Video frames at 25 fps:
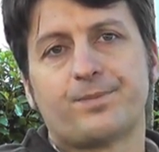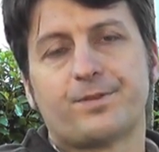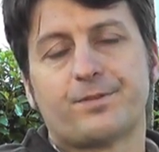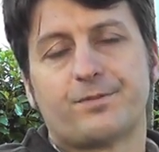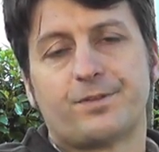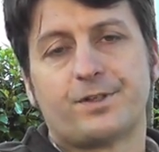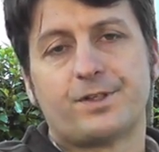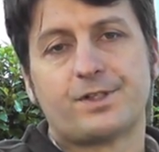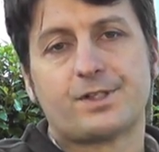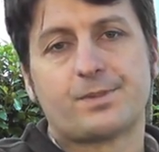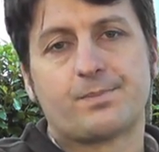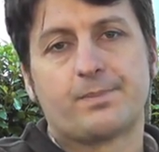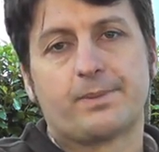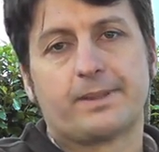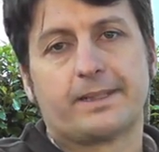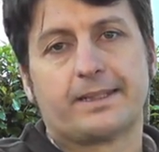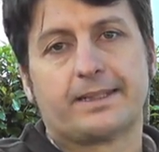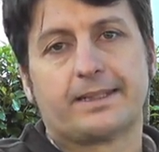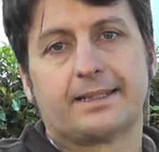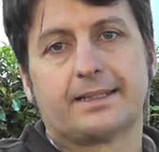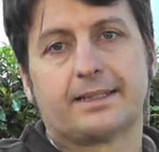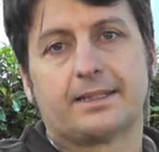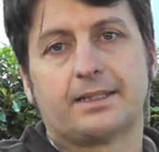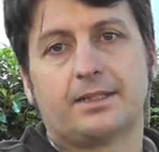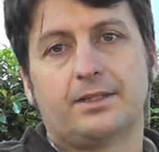The first
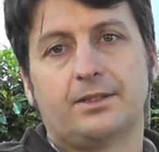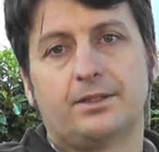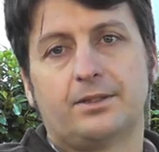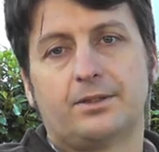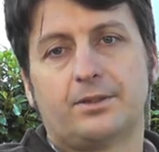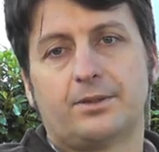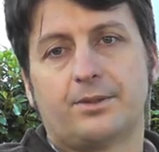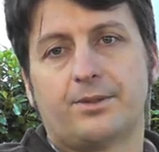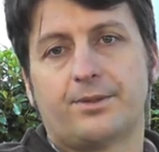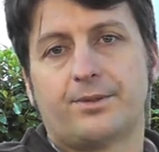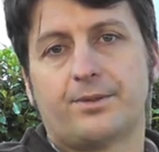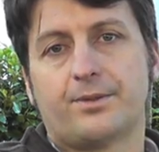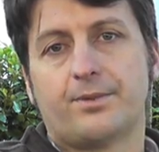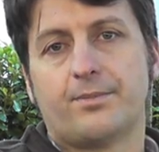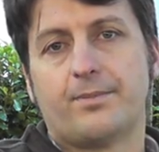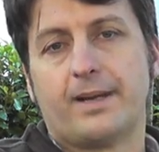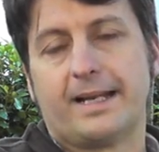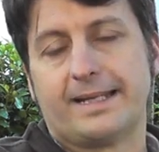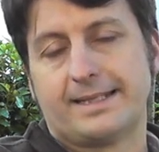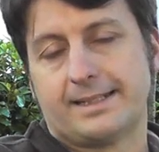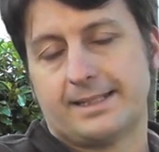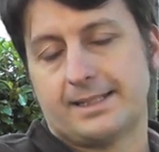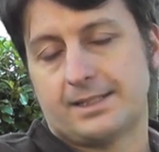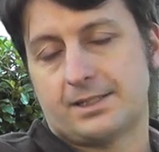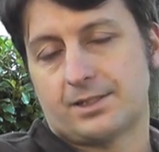being you
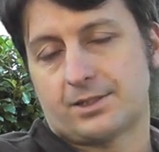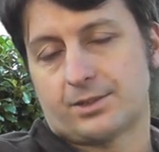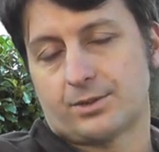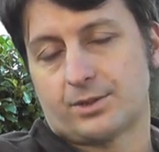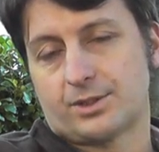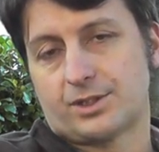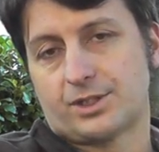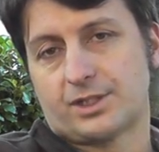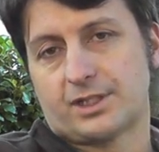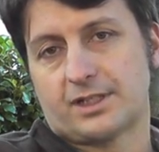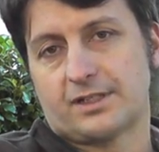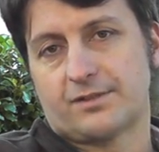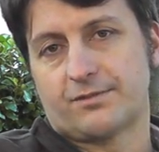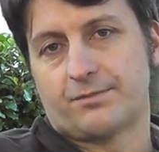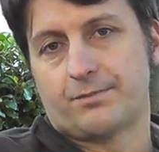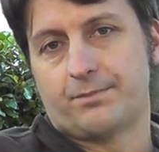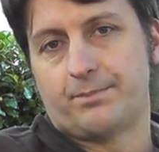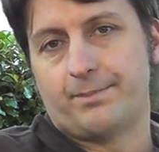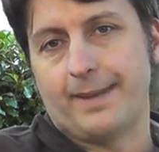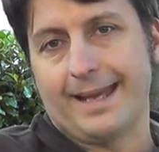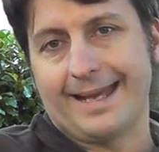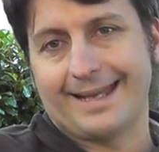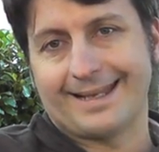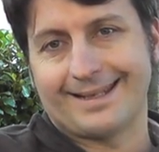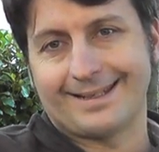may need to achieve
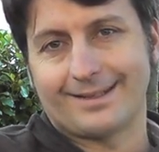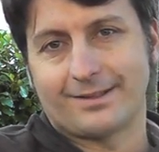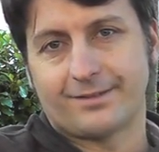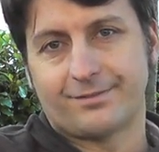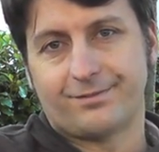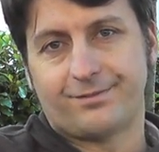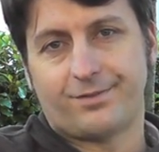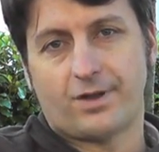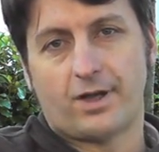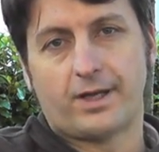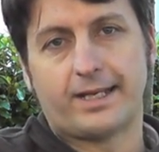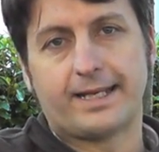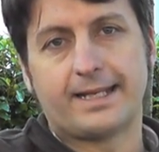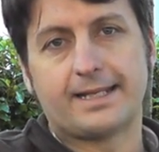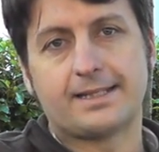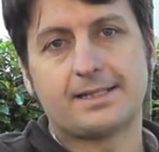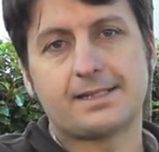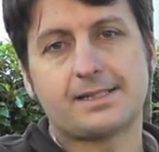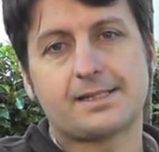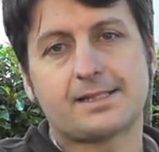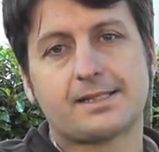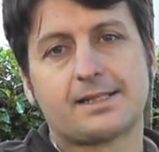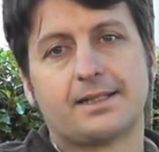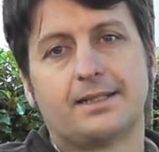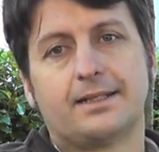bank
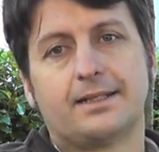finance.